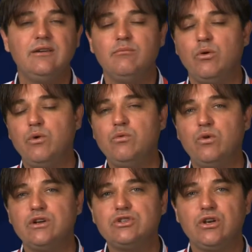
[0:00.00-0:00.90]
But we
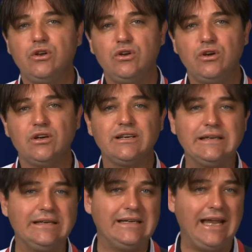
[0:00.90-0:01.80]
want you to look
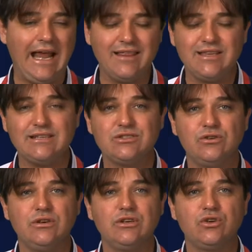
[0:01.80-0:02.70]
at that
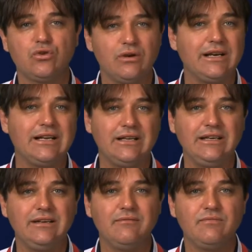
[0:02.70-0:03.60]
student
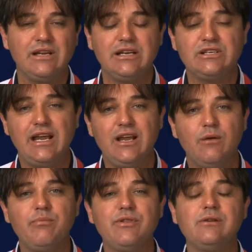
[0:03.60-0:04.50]
critically to
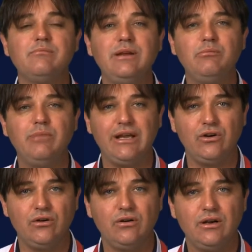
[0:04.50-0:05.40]
help them be
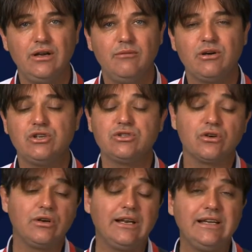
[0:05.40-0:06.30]
better, because they're
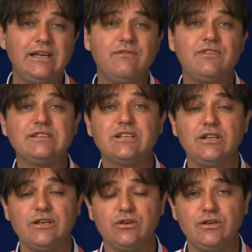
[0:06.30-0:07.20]
going to leave this
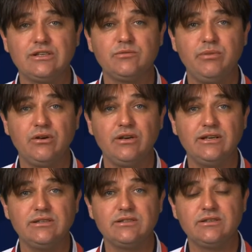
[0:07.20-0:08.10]
clinical
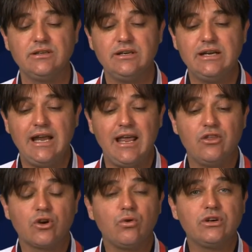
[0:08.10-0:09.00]
experience and
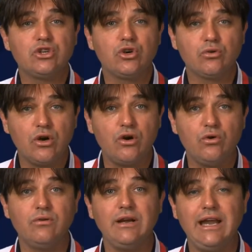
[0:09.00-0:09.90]
they're going to
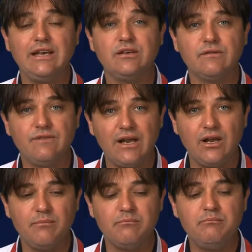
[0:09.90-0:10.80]
grow and
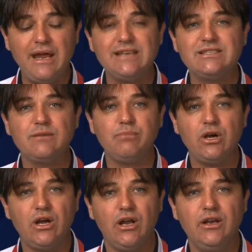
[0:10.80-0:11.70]
develop based
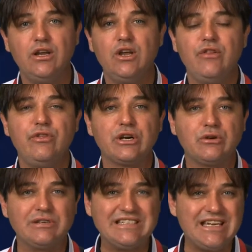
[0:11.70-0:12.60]
upon the
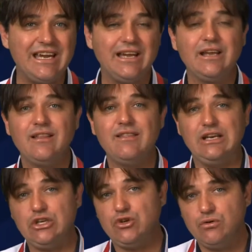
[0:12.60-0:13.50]
critique
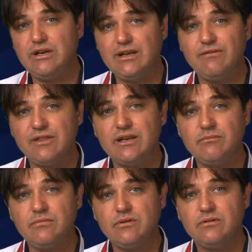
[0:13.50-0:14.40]
that you give
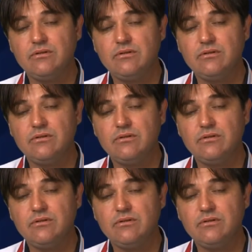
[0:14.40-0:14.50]
them